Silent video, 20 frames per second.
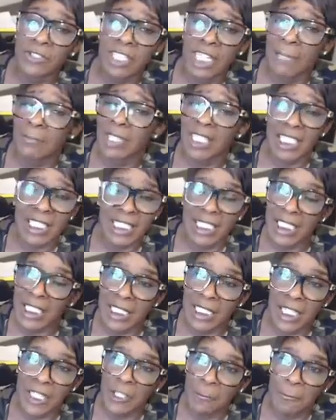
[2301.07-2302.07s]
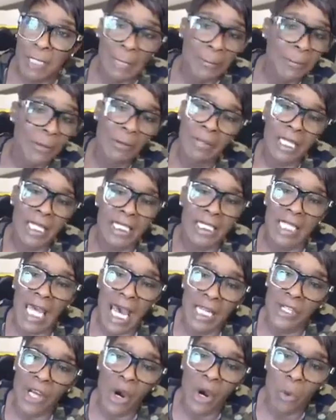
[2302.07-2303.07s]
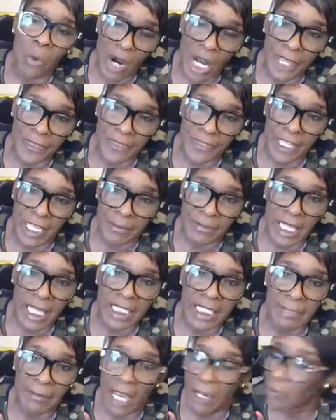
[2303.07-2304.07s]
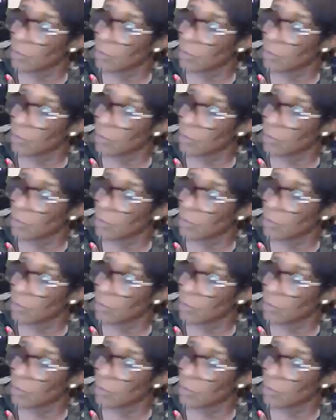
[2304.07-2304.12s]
that I'm going to send to other people because I don't want them. That's my